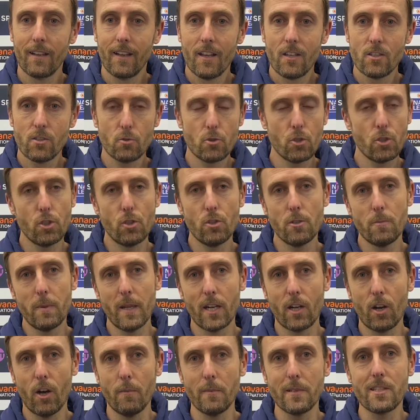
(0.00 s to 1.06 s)
So just use a bit
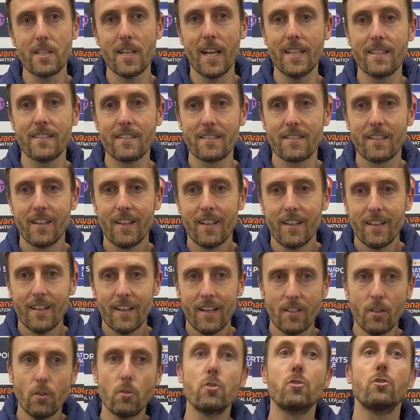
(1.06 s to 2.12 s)
of common sense.
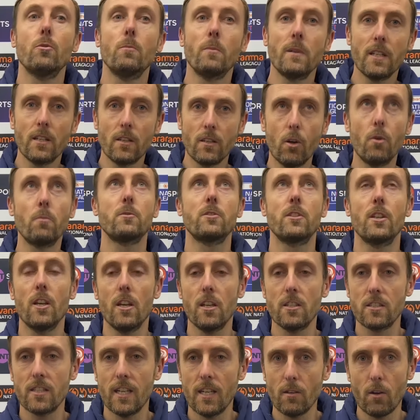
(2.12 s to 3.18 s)
I know there's somebody
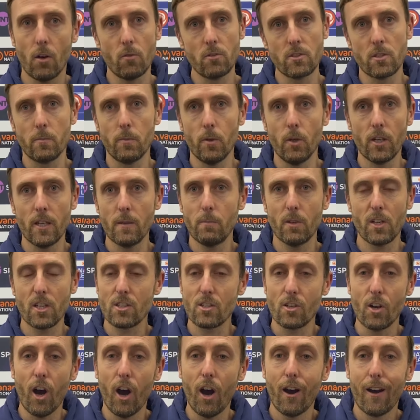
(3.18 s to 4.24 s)
upstairs saying, oh, it's a booking, but
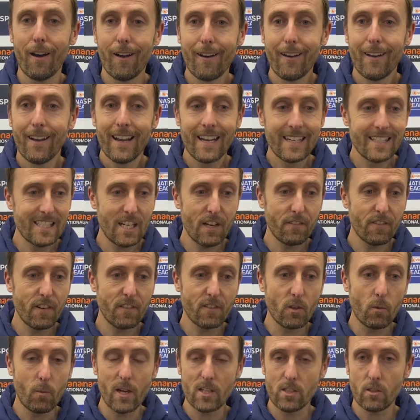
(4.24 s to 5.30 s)
it's not. It's different if
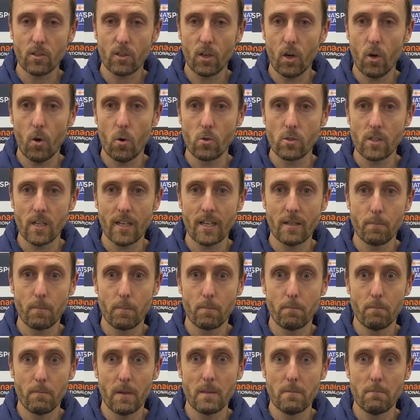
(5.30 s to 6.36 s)
the whistle goes and he,
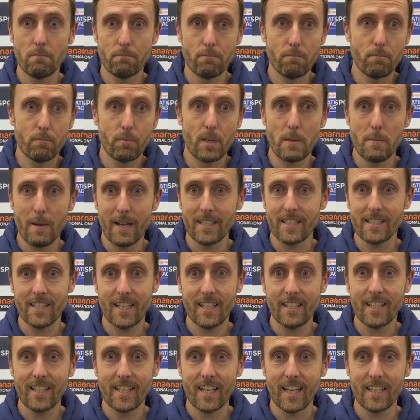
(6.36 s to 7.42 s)
he
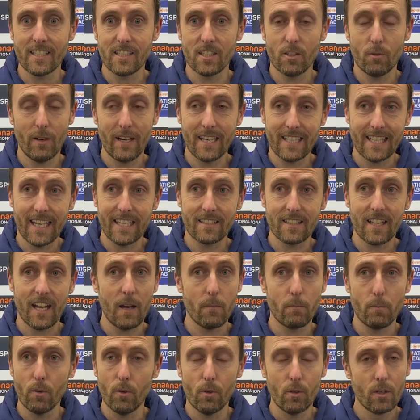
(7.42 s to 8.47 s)
the kicks it away to get
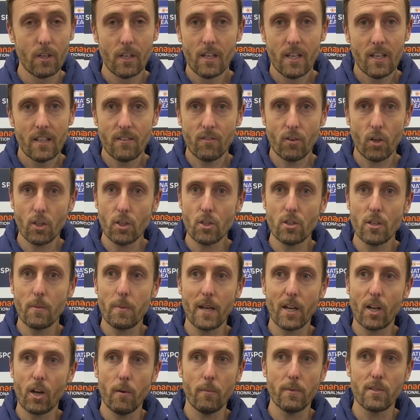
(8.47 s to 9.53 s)
that, but they've got to use a
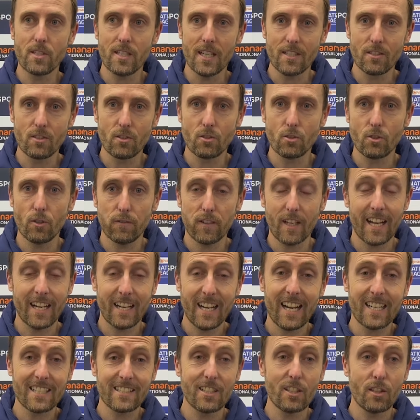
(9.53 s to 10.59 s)
bit of common sense and stuff. And
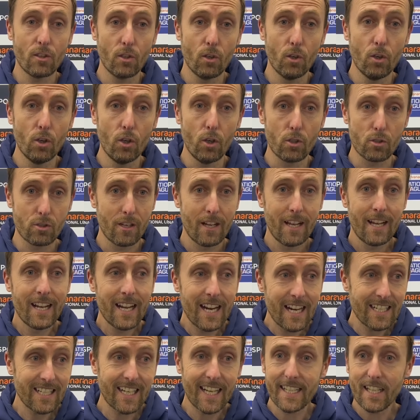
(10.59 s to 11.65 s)
I actually thought
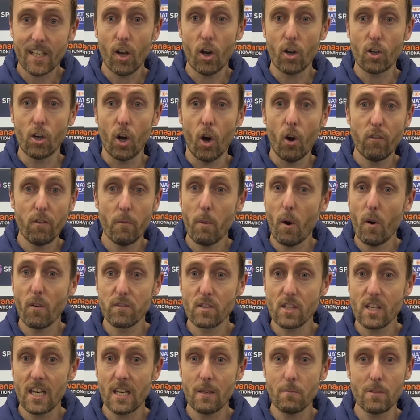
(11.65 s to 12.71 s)
he'd let a lot go for
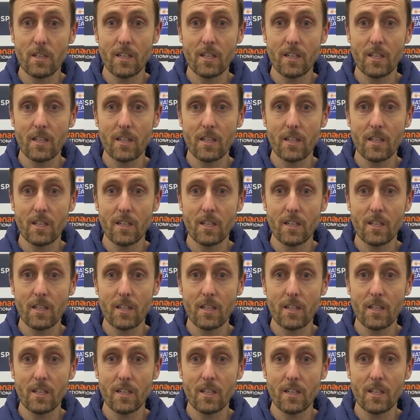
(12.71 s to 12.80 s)
both teams.